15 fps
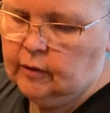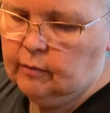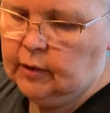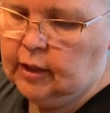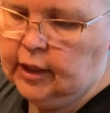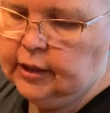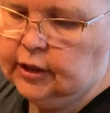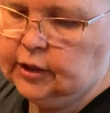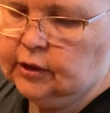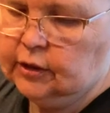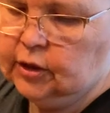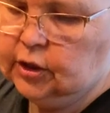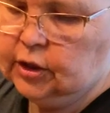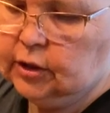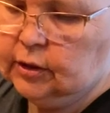But I need to
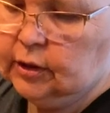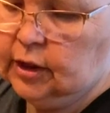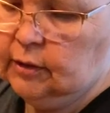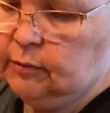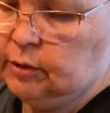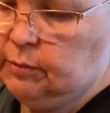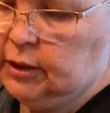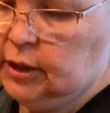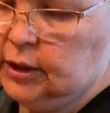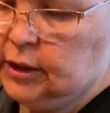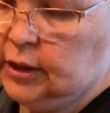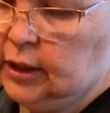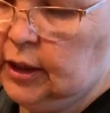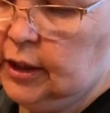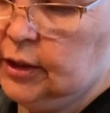just keep spinning to
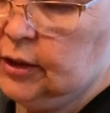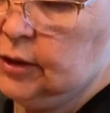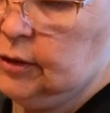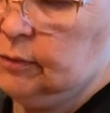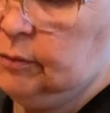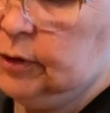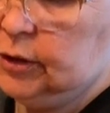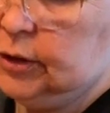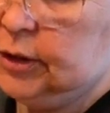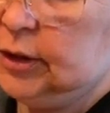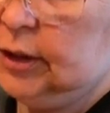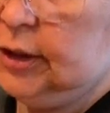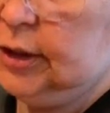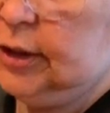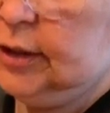the end because
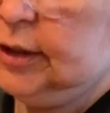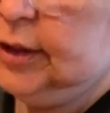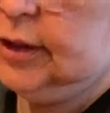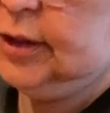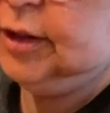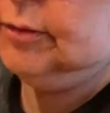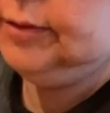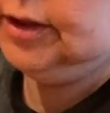I need it a little